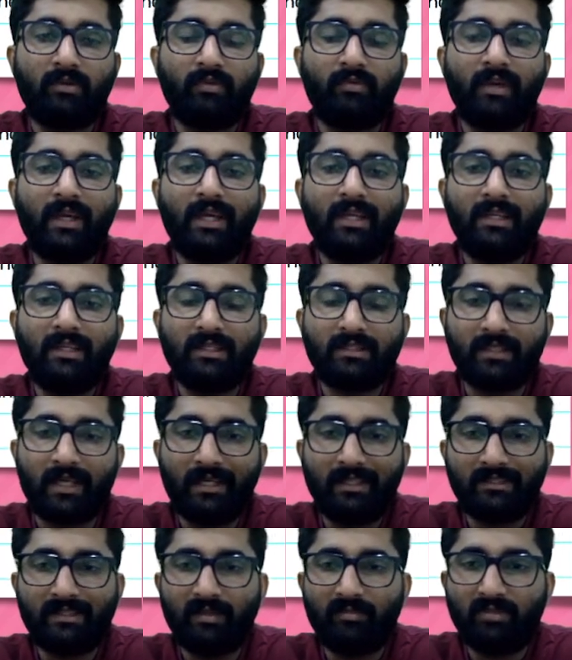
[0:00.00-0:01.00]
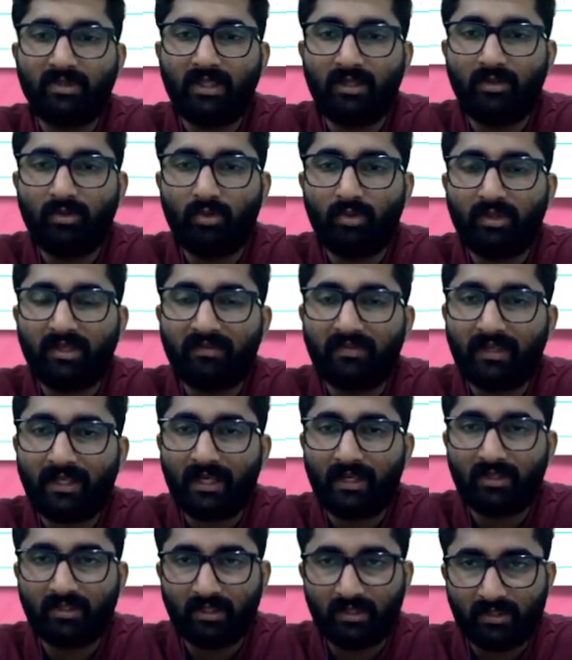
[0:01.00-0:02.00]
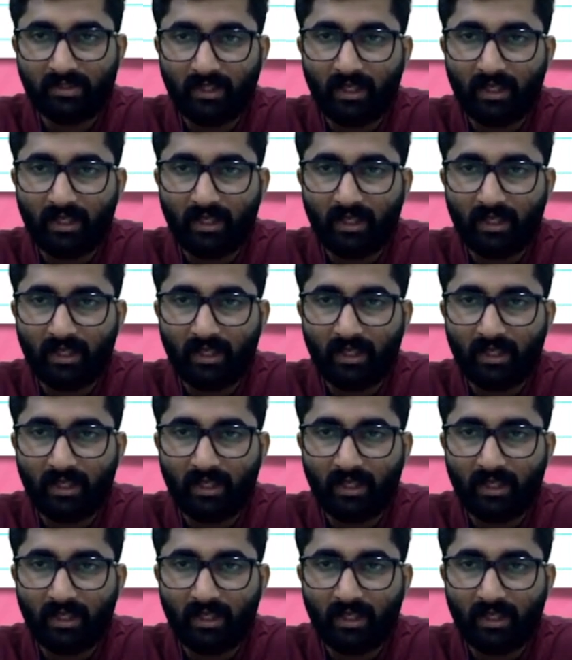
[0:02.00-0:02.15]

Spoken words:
various exemption notifications.